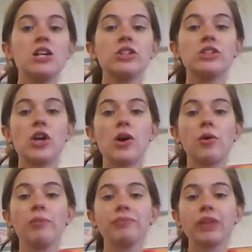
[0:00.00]

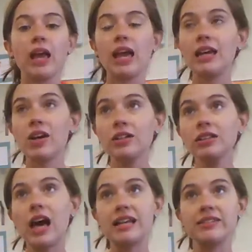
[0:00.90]
So in our
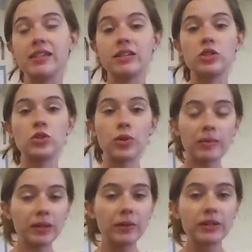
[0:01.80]
lessons,
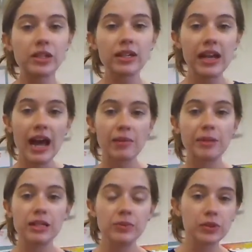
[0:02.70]
normally what's going to
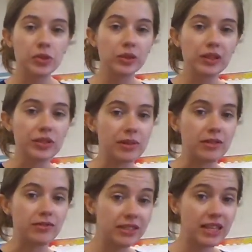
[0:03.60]
happen is we'll do a little bit
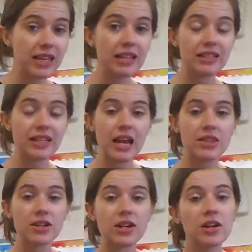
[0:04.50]
of singing
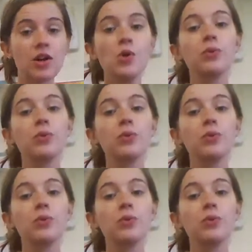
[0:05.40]
together.